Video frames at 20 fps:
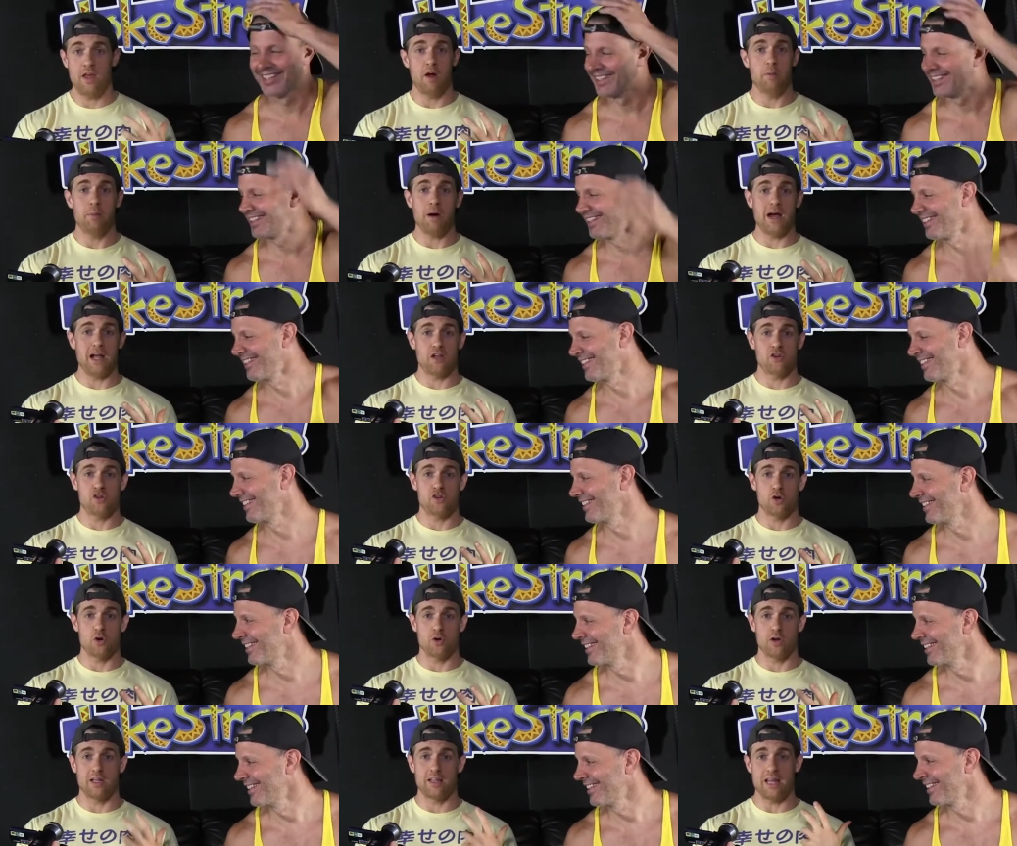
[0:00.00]
Speaker 1: thereby
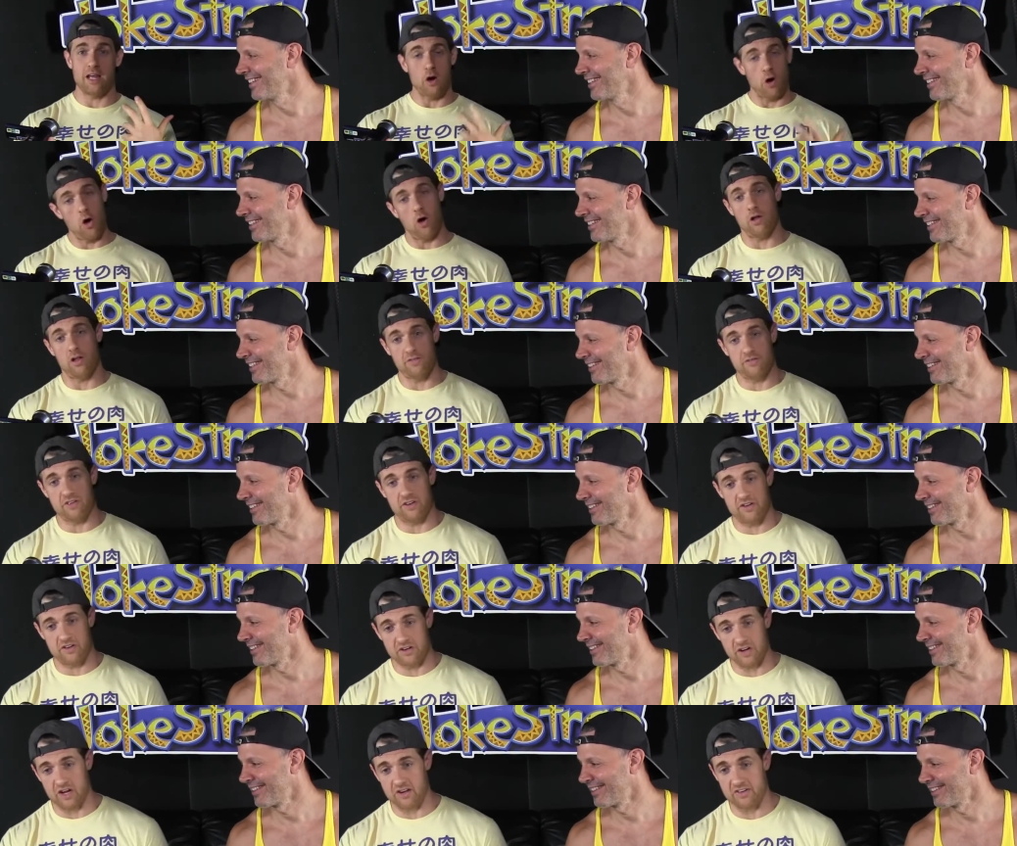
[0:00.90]
ensuring that all of the
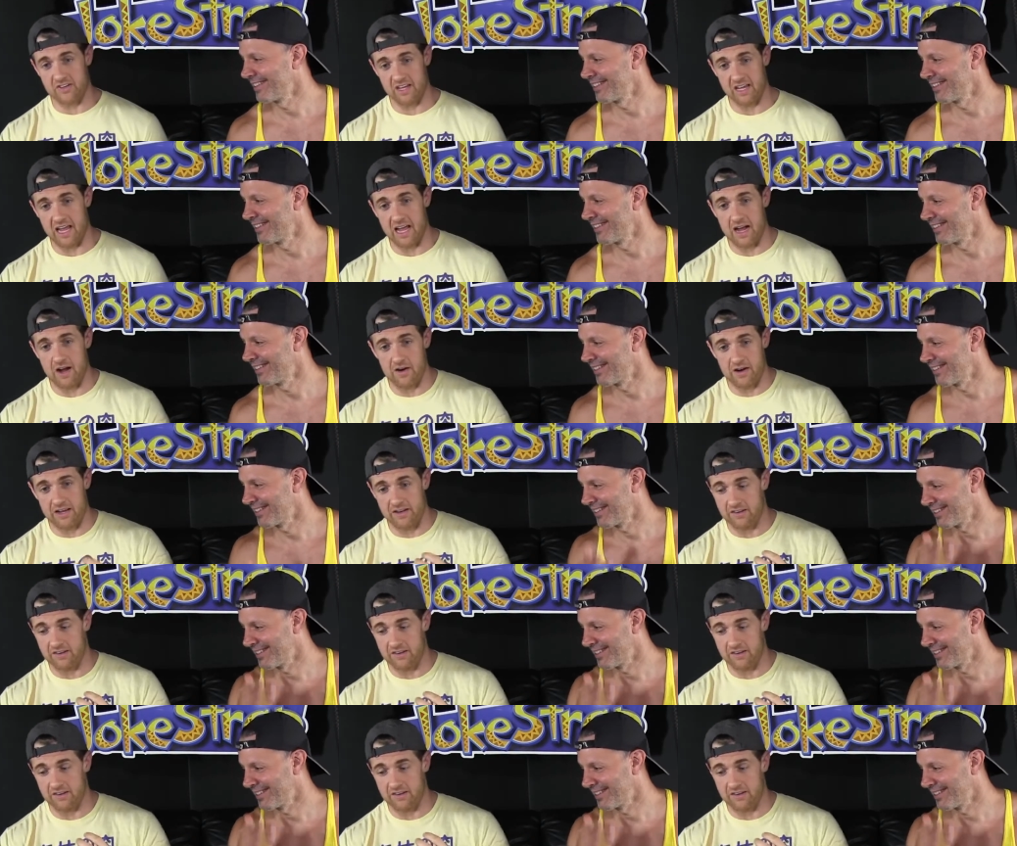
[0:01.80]
disgusting air